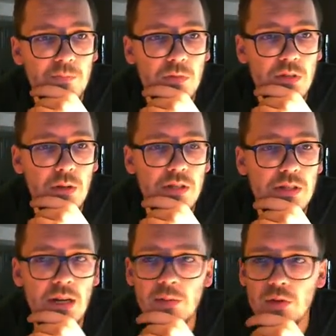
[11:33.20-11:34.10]
So it's
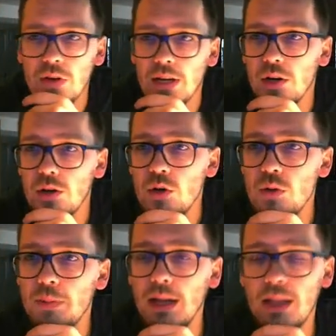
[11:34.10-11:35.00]
time to create a new
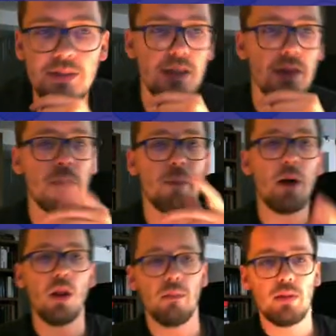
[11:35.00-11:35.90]
policy. The
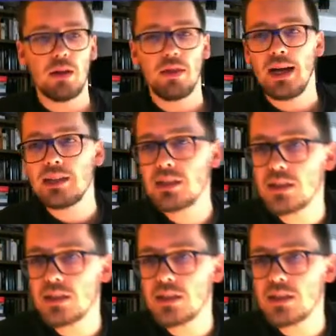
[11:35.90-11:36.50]
bulb. That's...